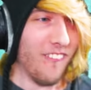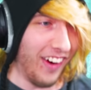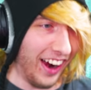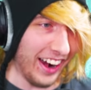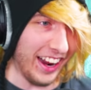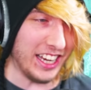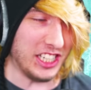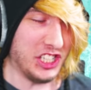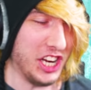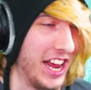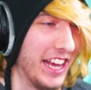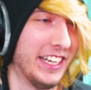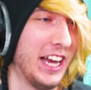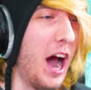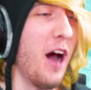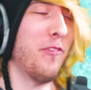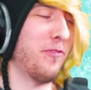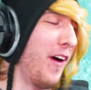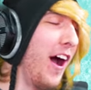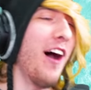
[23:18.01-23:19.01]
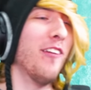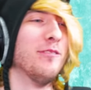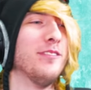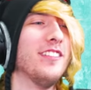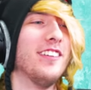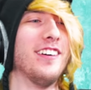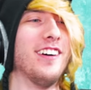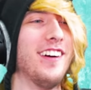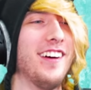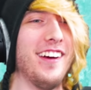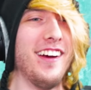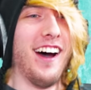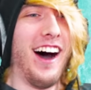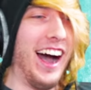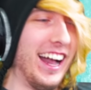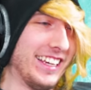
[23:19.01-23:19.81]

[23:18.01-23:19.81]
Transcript: Where did. Where did he come from?